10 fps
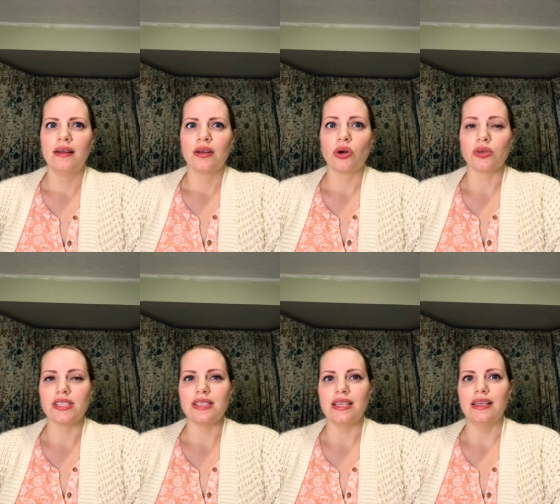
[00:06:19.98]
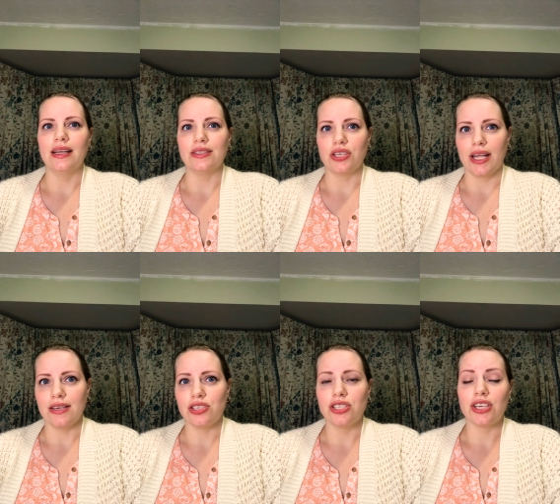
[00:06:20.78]
Courses in
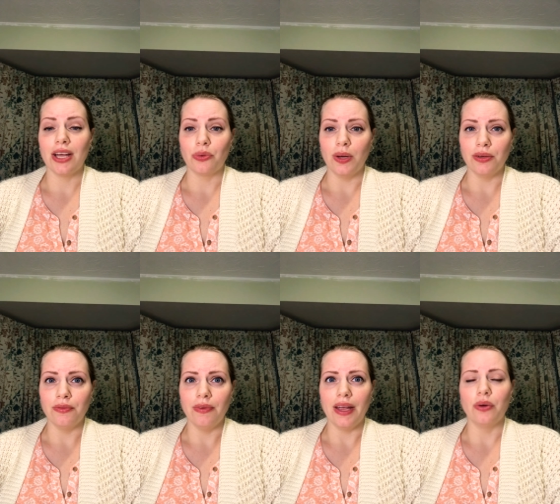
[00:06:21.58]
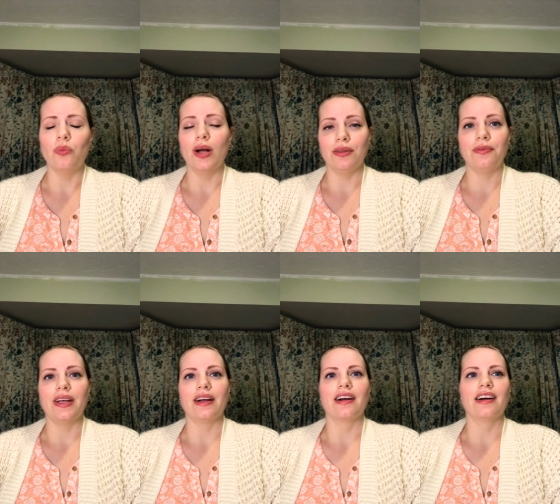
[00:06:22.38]
education, child
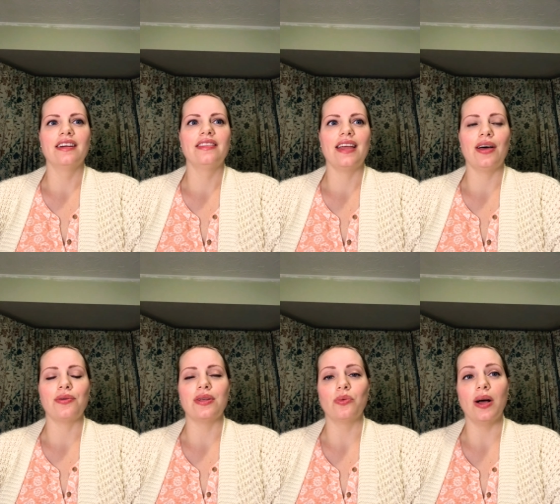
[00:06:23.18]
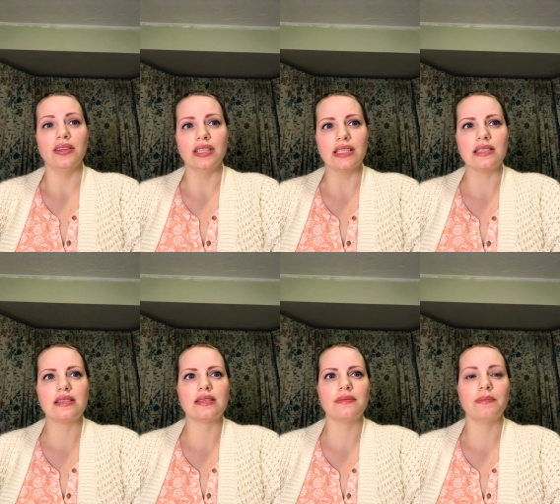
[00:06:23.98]
welfare, health and
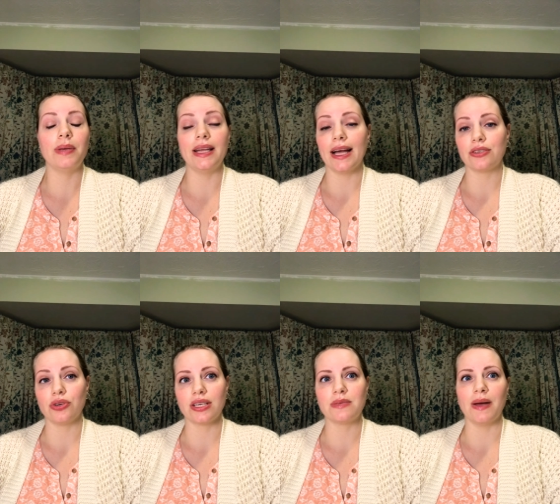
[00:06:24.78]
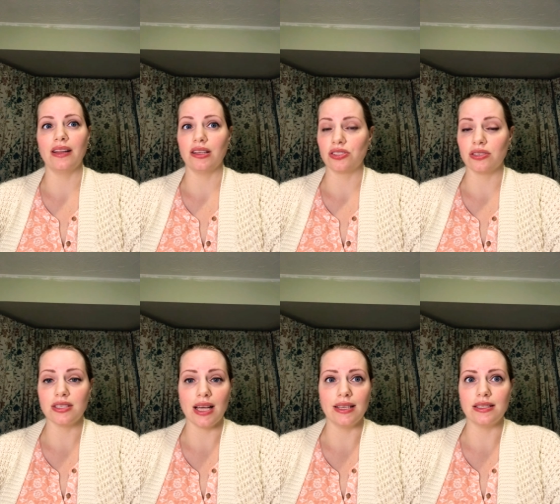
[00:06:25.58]
wellness, pediatrics, biological
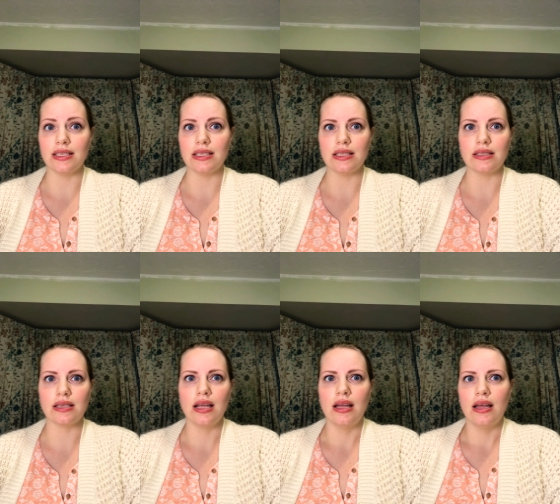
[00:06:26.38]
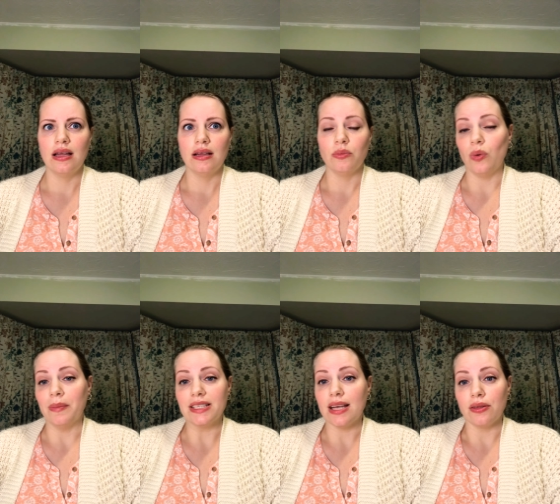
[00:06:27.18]
sciences,
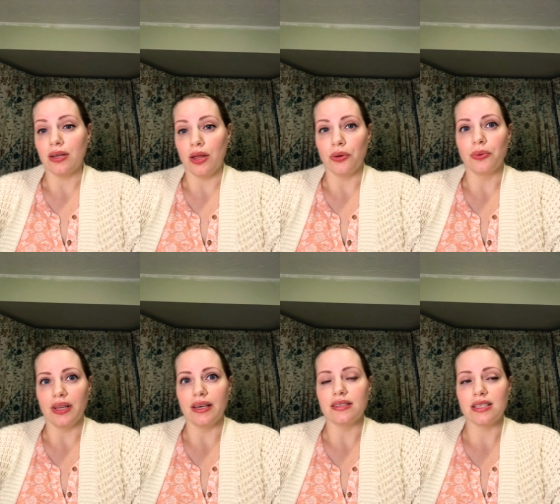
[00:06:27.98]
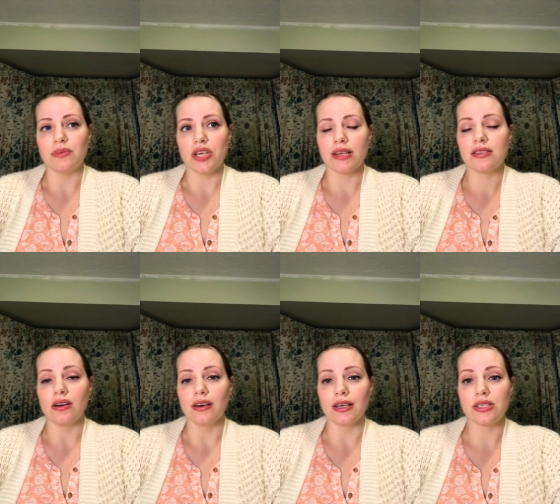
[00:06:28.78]
women's health, and other related subjects
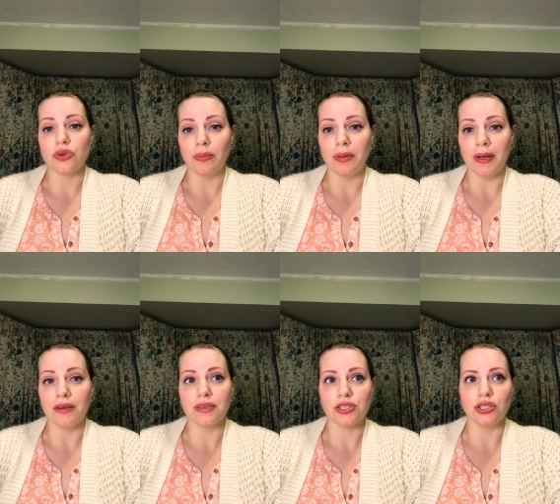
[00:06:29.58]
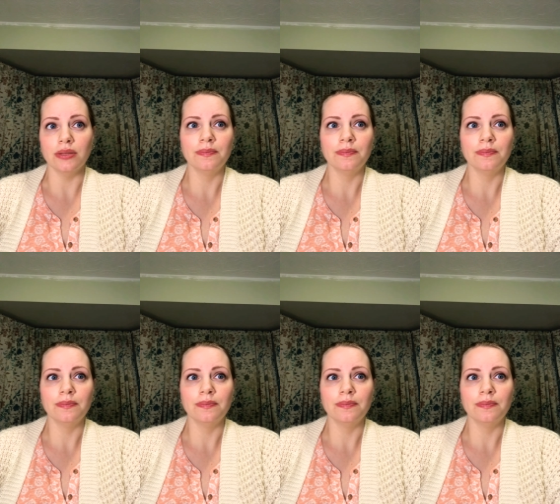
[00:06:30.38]
are extremely beneficial.